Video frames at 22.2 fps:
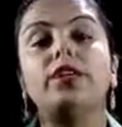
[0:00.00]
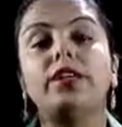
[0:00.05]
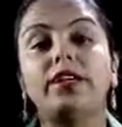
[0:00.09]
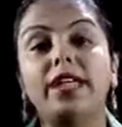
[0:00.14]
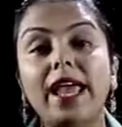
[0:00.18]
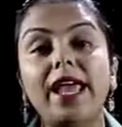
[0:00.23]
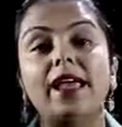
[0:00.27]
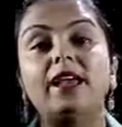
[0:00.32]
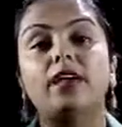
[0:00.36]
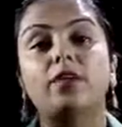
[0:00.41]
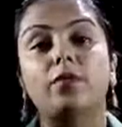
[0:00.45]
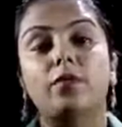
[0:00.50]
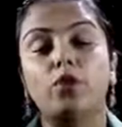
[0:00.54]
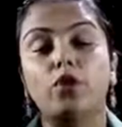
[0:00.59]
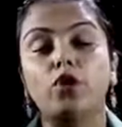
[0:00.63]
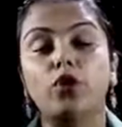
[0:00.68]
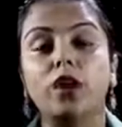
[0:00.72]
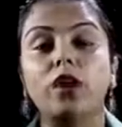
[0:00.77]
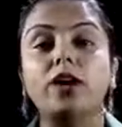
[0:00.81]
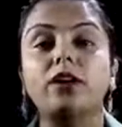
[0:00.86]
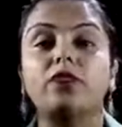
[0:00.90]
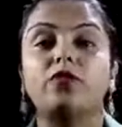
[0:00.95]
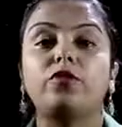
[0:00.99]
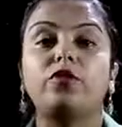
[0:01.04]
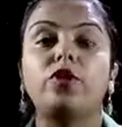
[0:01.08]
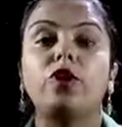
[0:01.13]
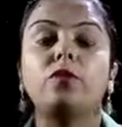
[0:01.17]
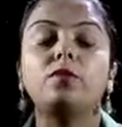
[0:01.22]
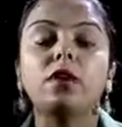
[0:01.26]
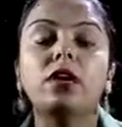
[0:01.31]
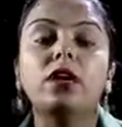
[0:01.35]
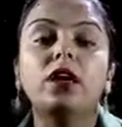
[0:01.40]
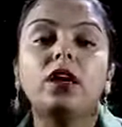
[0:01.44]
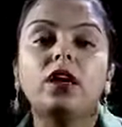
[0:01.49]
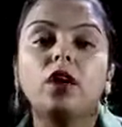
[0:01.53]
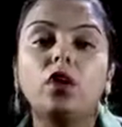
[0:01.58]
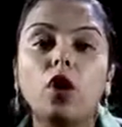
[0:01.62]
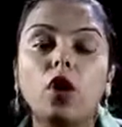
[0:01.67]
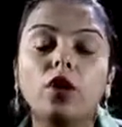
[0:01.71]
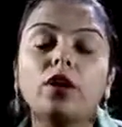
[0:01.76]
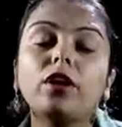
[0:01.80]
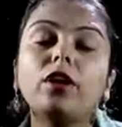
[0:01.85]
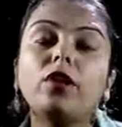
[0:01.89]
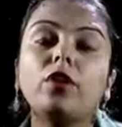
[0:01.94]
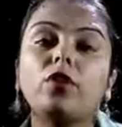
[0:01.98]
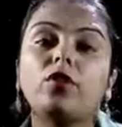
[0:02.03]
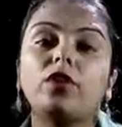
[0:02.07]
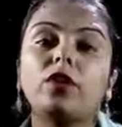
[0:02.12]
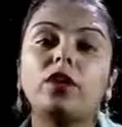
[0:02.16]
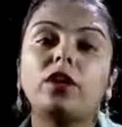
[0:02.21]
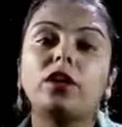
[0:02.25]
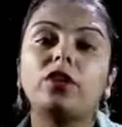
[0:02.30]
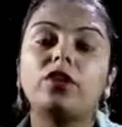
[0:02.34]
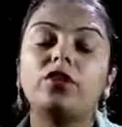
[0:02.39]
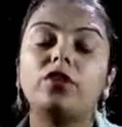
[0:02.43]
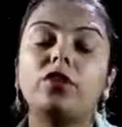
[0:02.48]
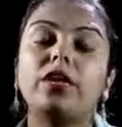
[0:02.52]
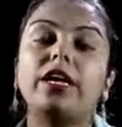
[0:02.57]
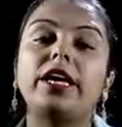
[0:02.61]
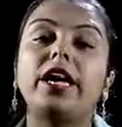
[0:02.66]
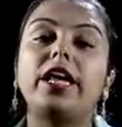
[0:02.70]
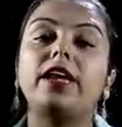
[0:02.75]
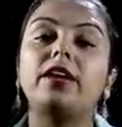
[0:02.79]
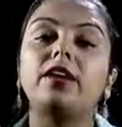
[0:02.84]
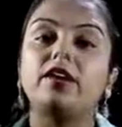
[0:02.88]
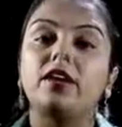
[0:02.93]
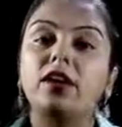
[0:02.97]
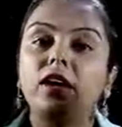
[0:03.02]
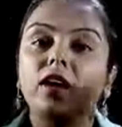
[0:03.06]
take product from corner of a country and